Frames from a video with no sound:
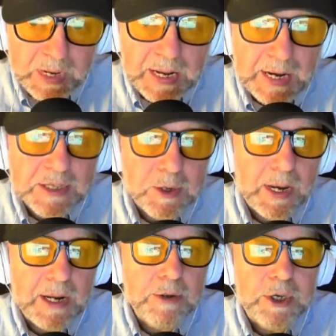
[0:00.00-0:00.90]
And to
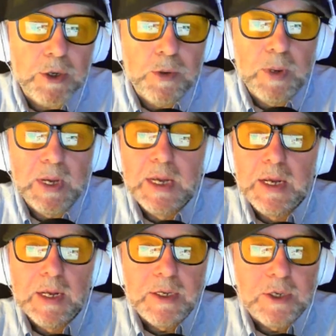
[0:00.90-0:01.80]
allow you
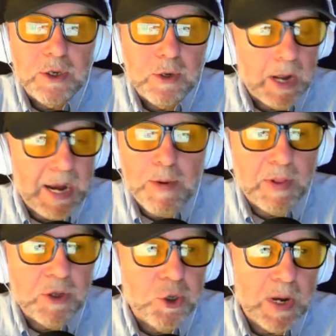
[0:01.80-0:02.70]
to
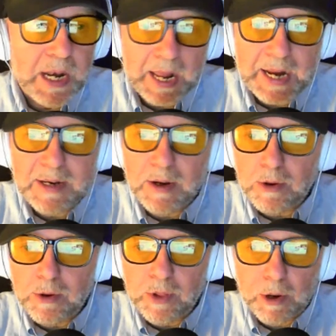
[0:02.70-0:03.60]
anyone that joined late
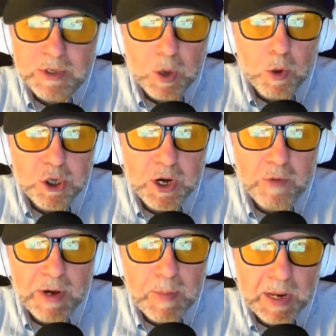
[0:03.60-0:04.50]
or those that are watching a
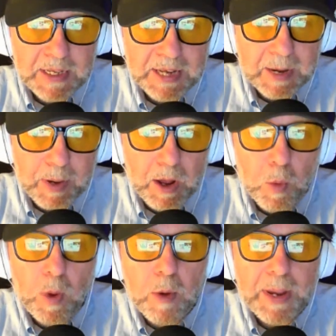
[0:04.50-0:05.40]
replay to take part,
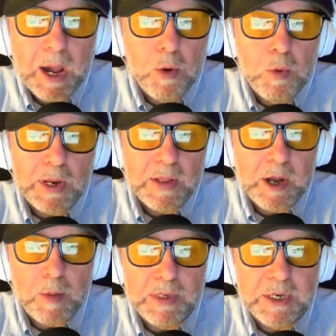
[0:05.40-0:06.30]
we'll be holding the
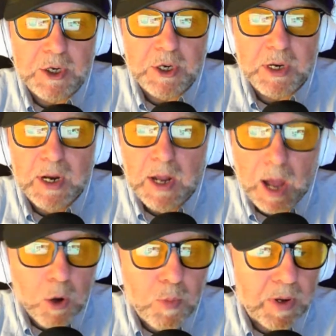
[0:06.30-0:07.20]
competition
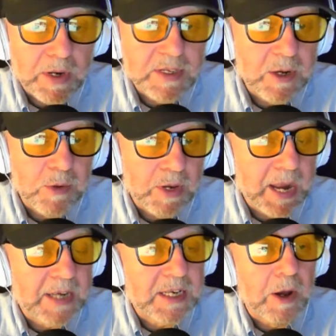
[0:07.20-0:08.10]
open until the
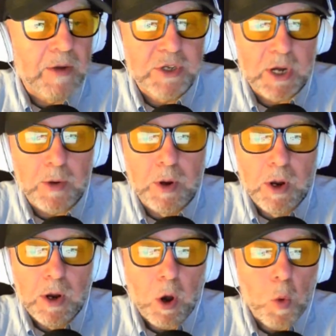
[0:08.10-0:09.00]
next live show
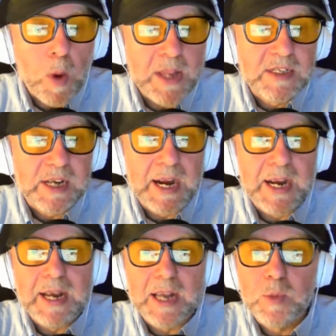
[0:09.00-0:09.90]
on
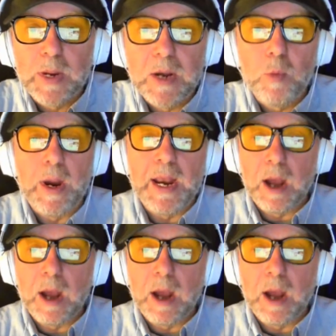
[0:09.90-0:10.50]
Wednesday next week, when